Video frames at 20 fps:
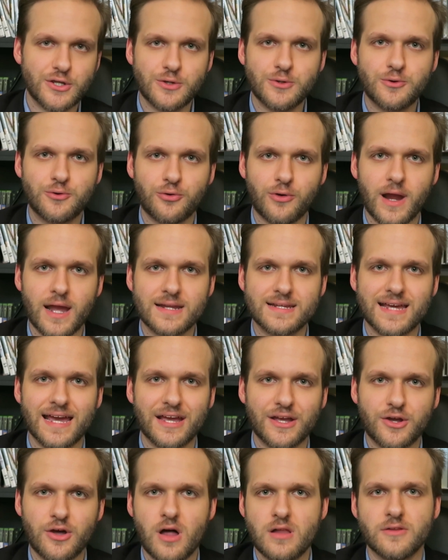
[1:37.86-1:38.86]
Hugh Grant
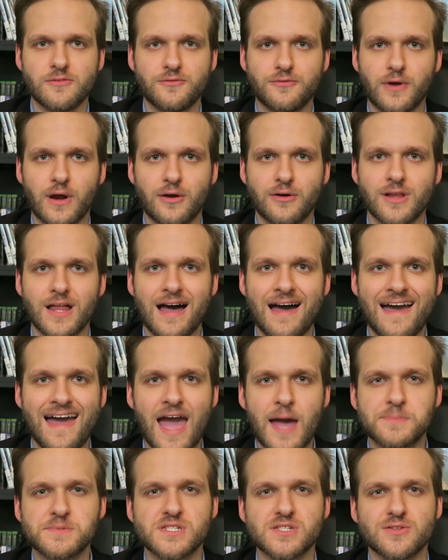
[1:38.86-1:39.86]
and Colin Farrell are
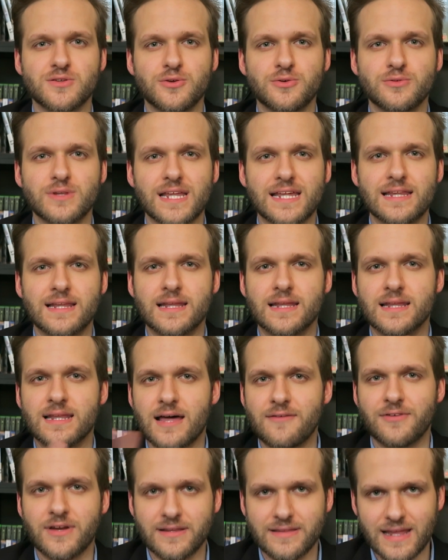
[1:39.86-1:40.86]
absolutely
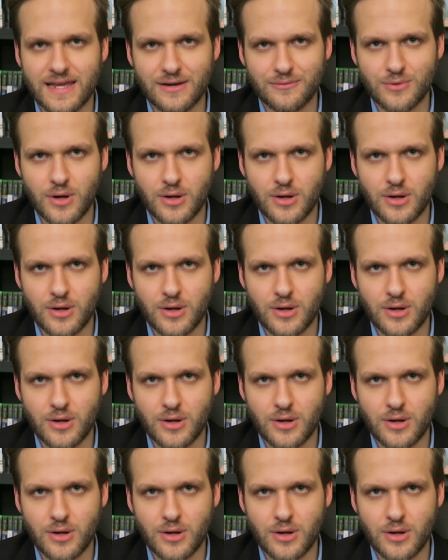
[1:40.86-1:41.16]
loving their